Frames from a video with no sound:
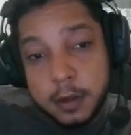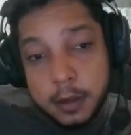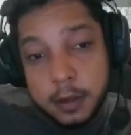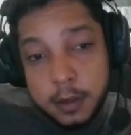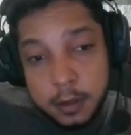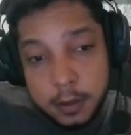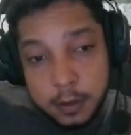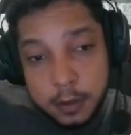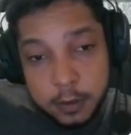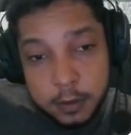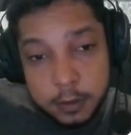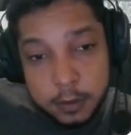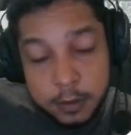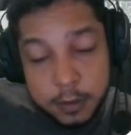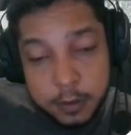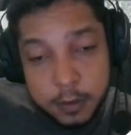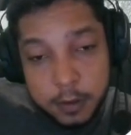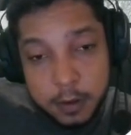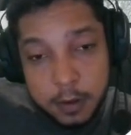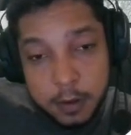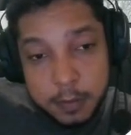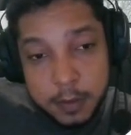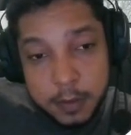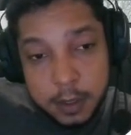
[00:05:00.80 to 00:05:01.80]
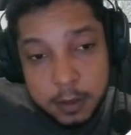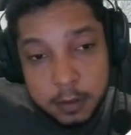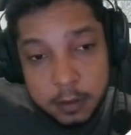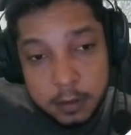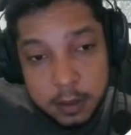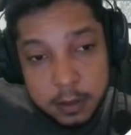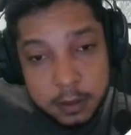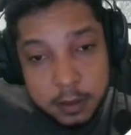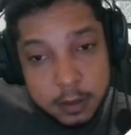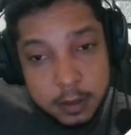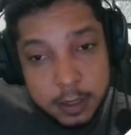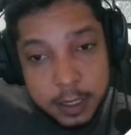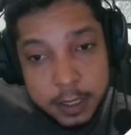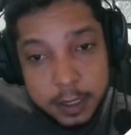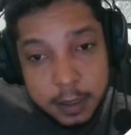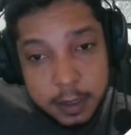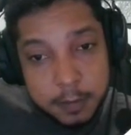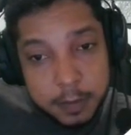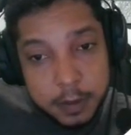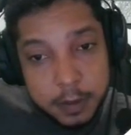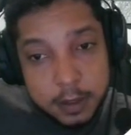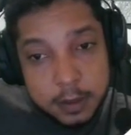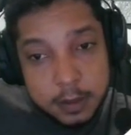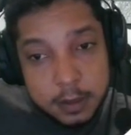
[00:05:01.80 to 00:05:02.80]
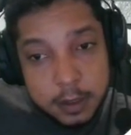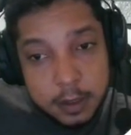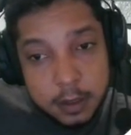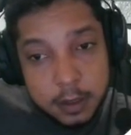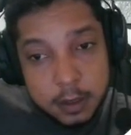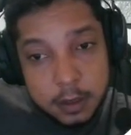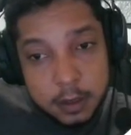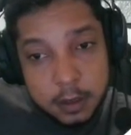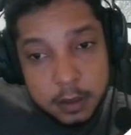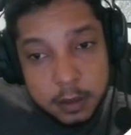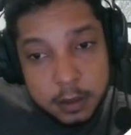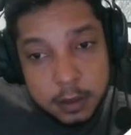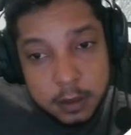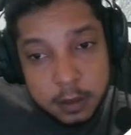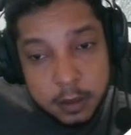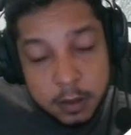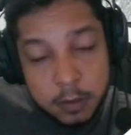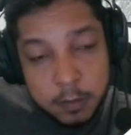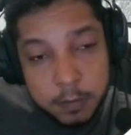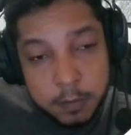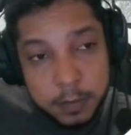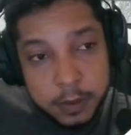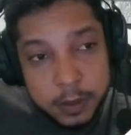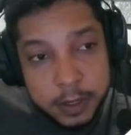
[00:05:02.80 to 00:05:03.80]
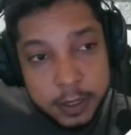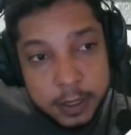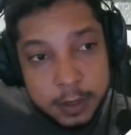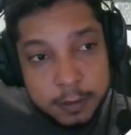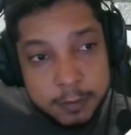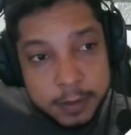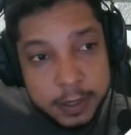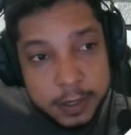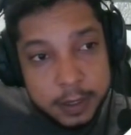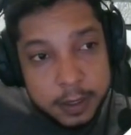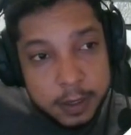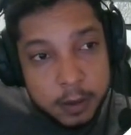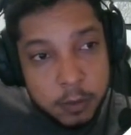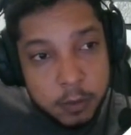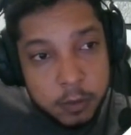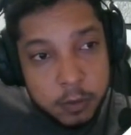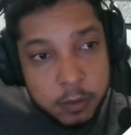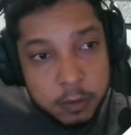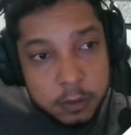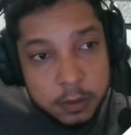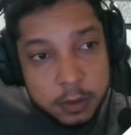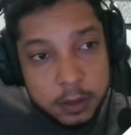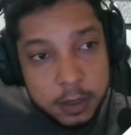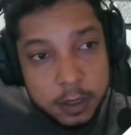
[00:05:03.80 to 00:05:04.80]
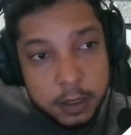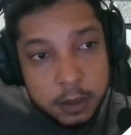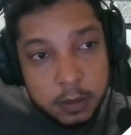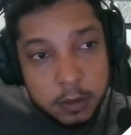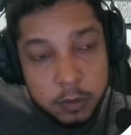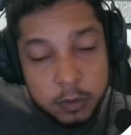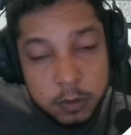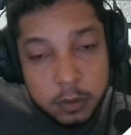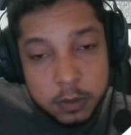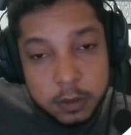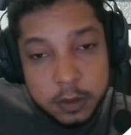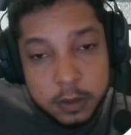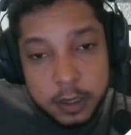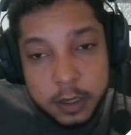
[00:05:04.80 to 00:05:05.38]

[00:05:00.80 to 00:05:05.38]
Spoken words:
change the command, it has to appear here. Played it, it will create a container.